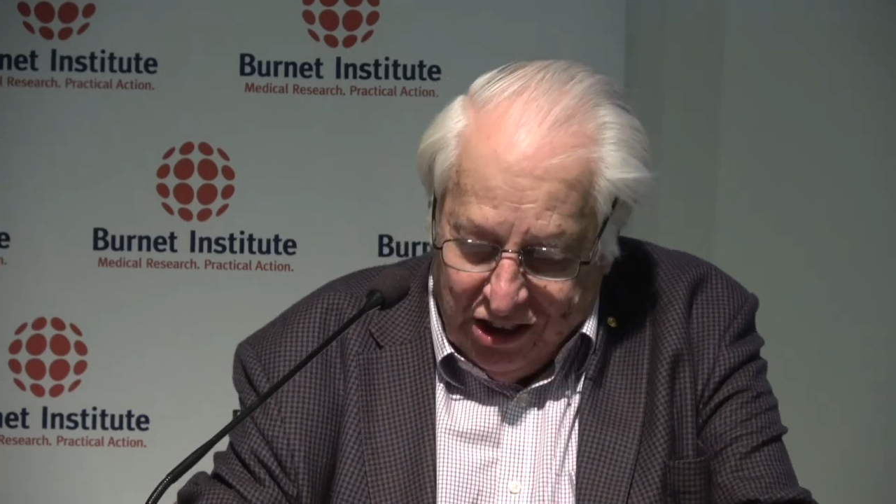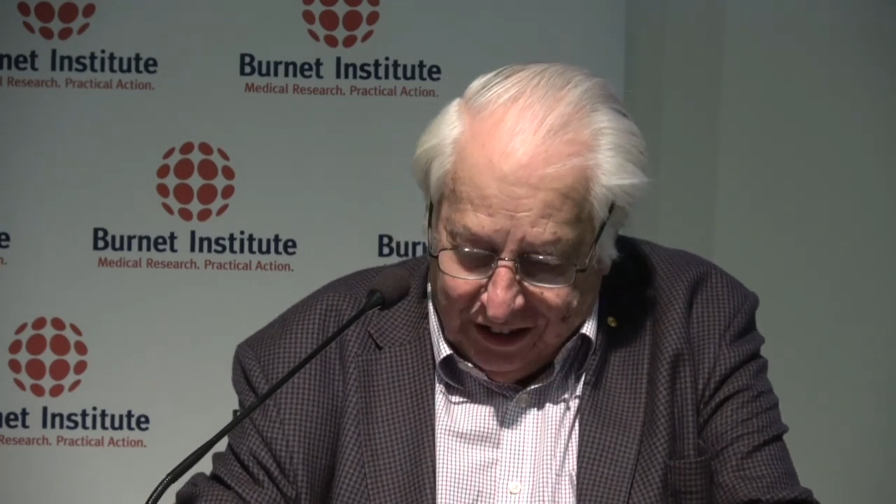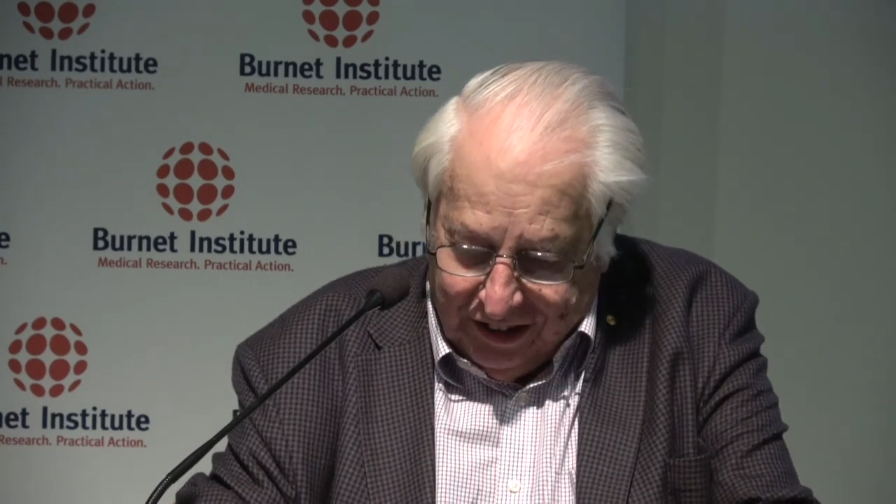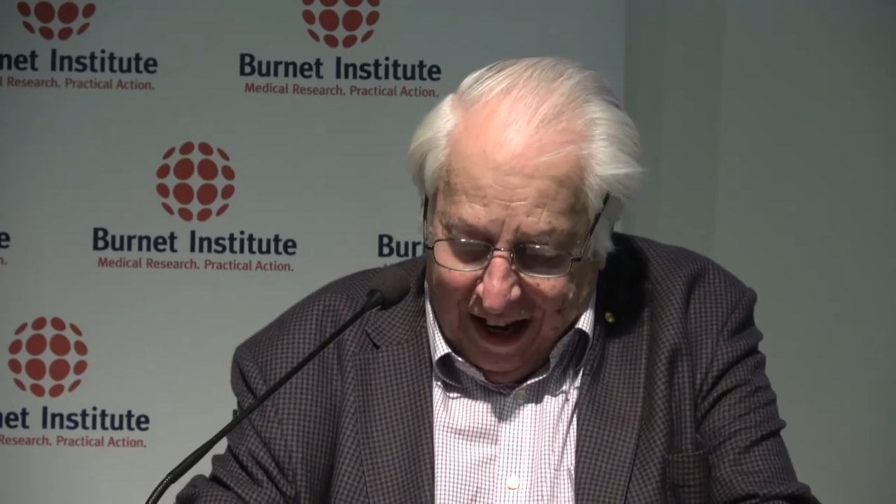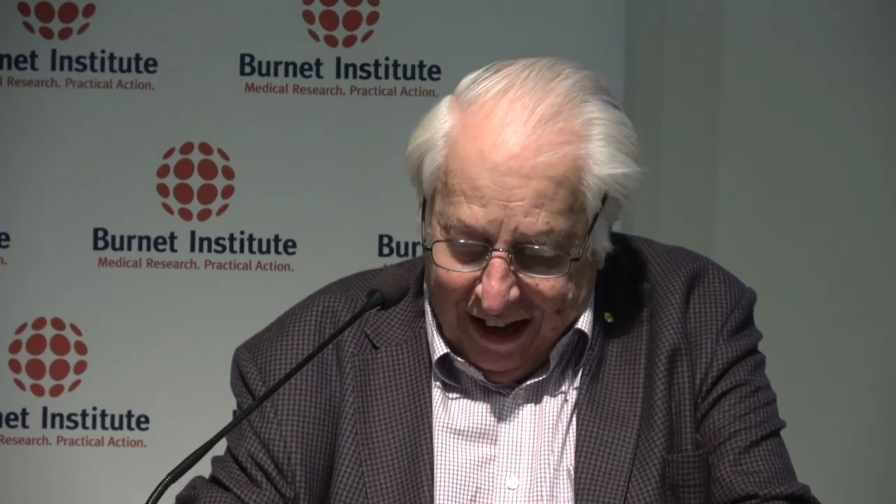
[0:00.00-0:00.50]

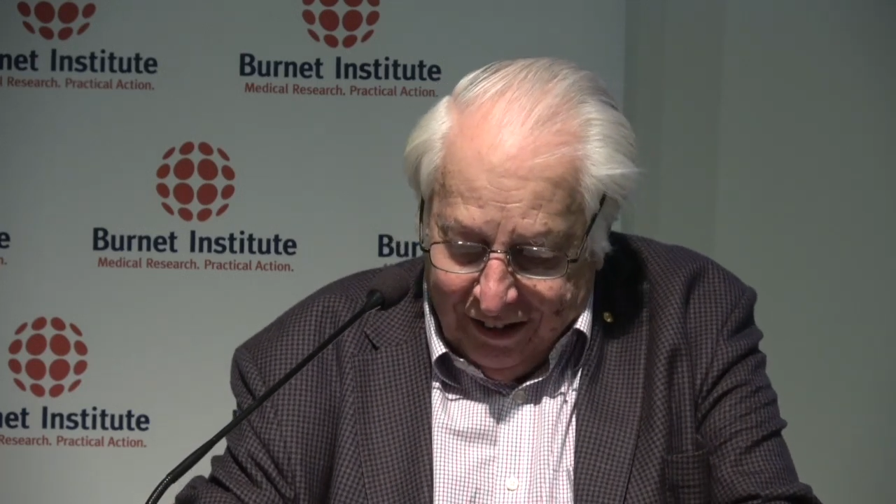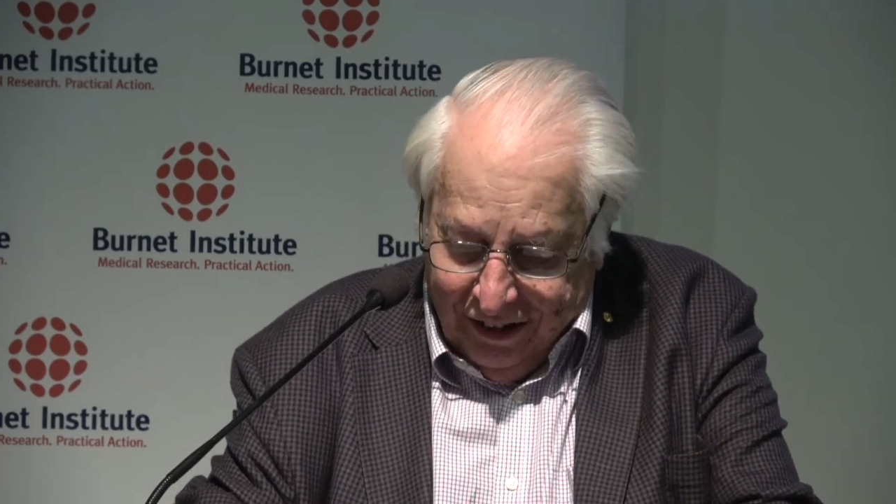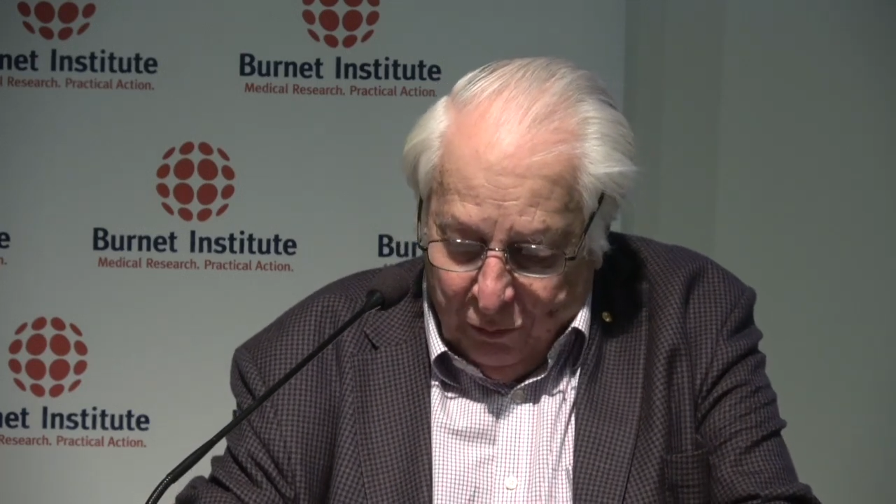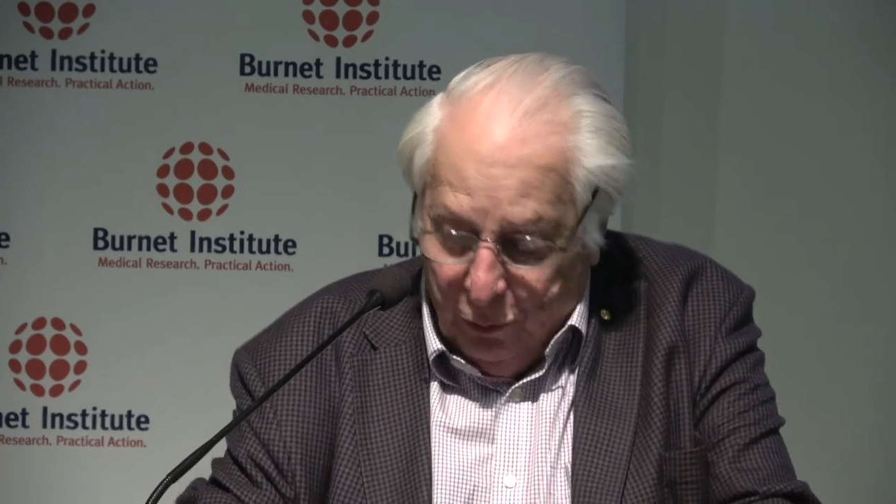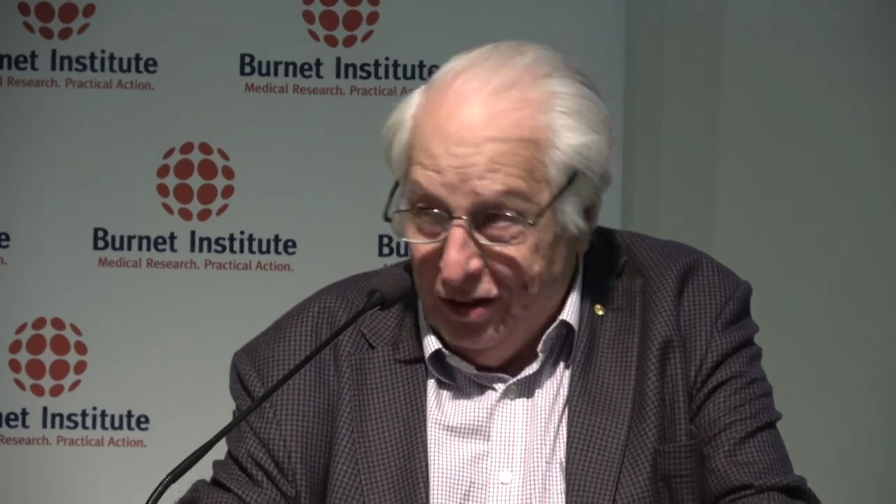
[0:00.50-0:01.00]

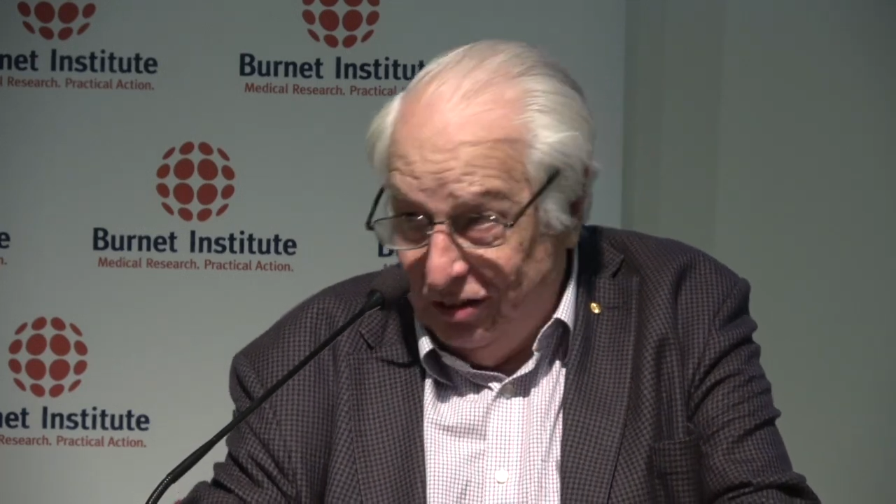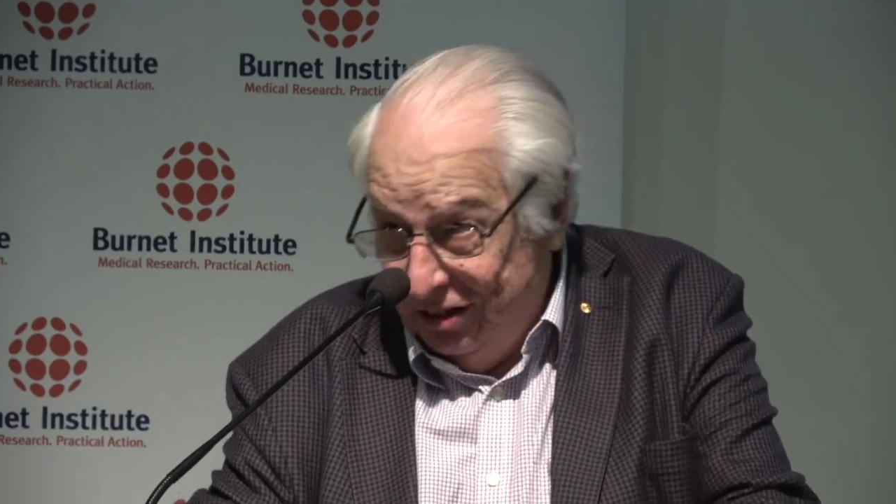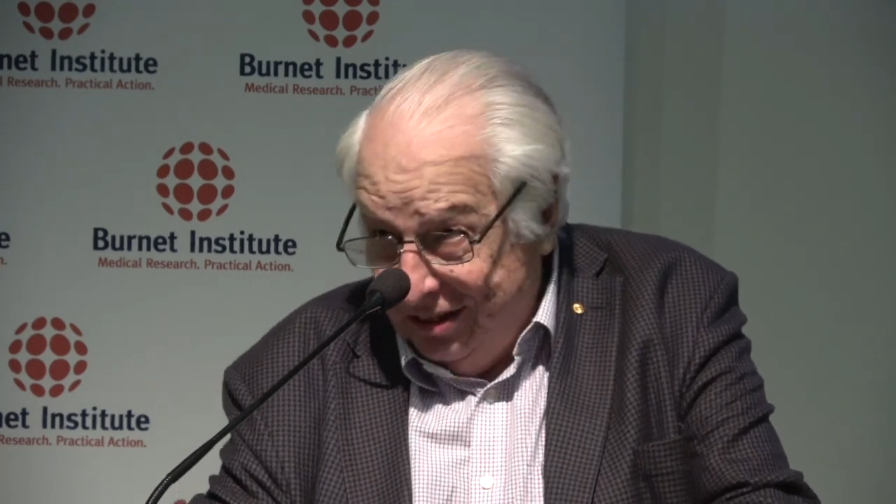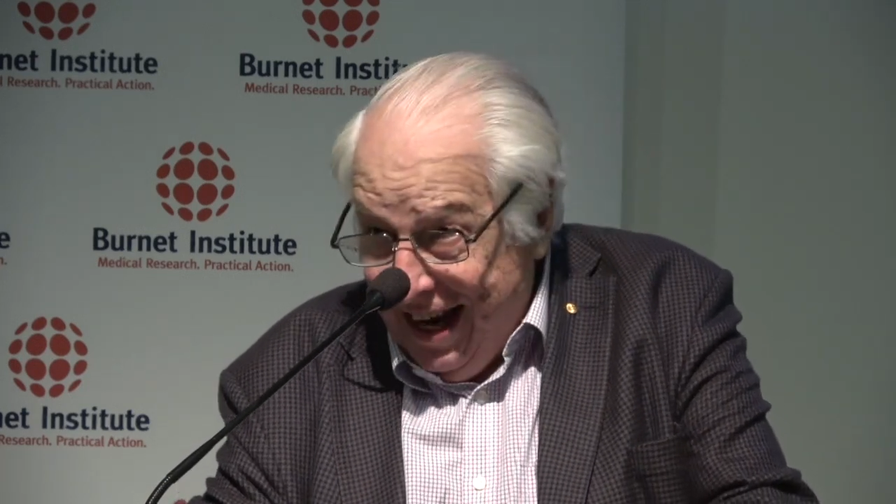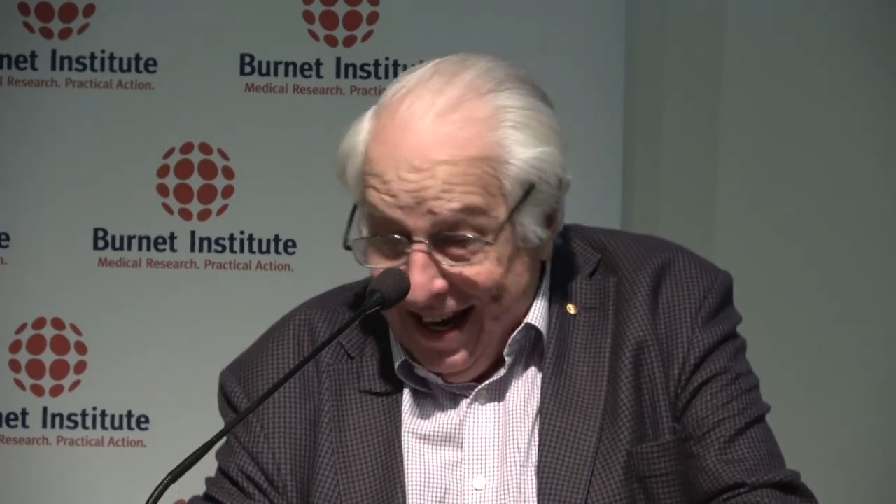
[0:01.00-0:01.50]
start with
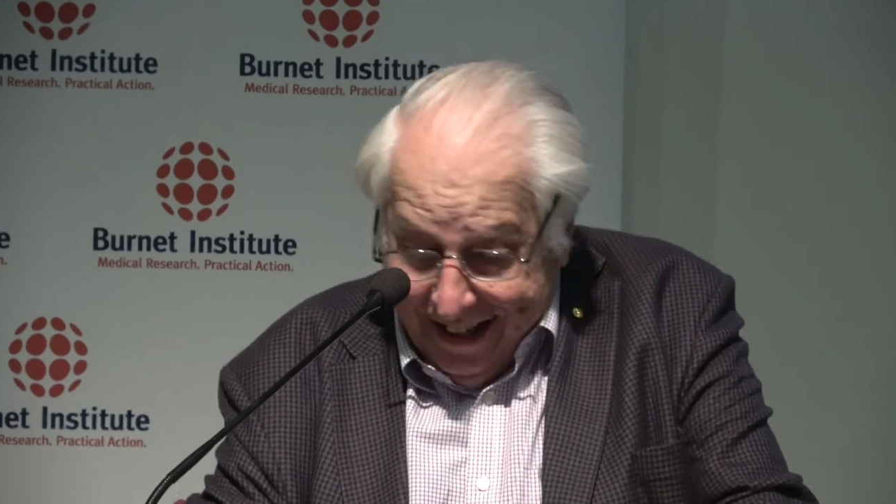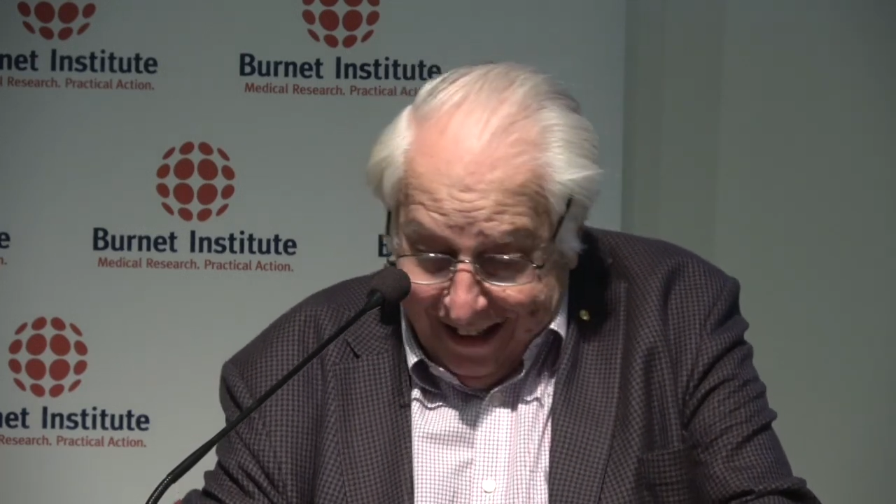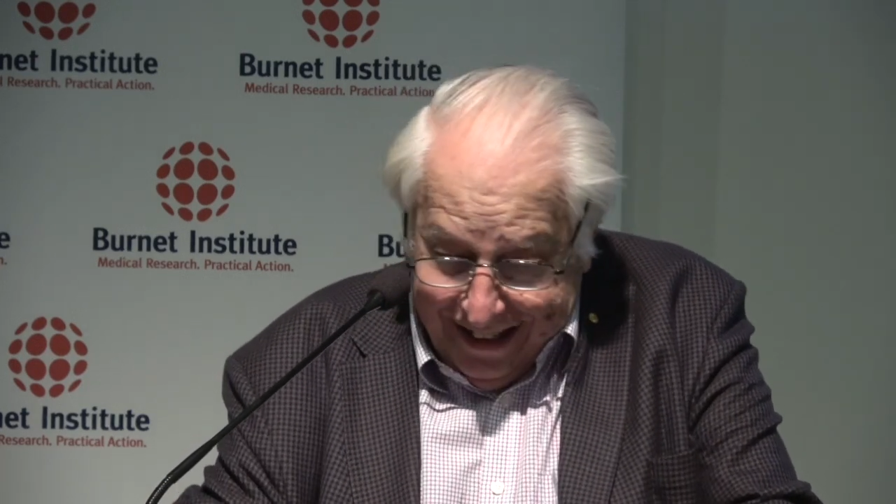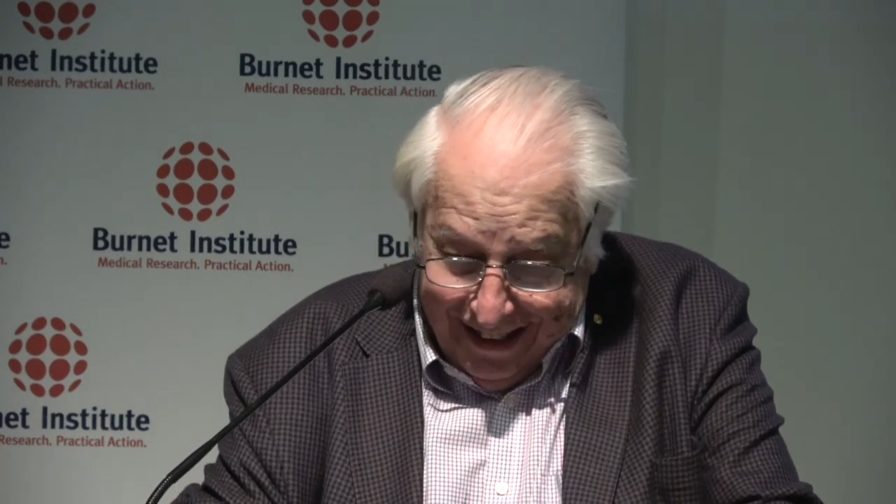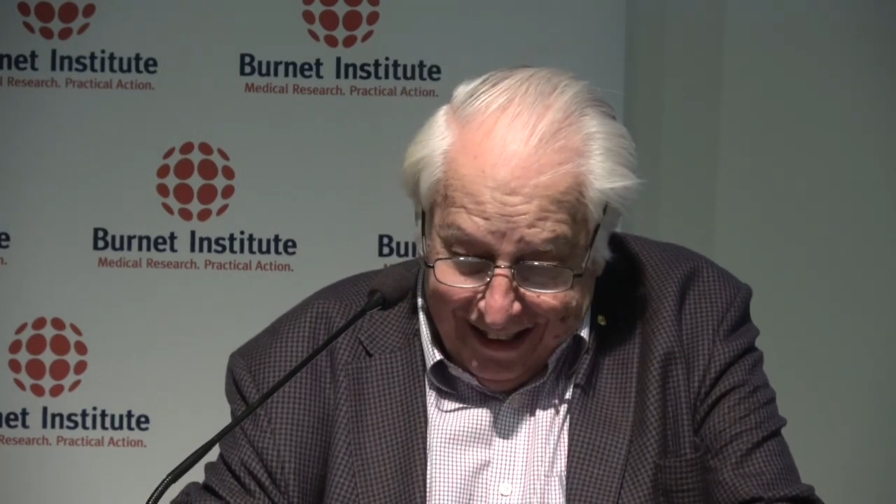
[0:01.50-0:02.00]
Suzanne.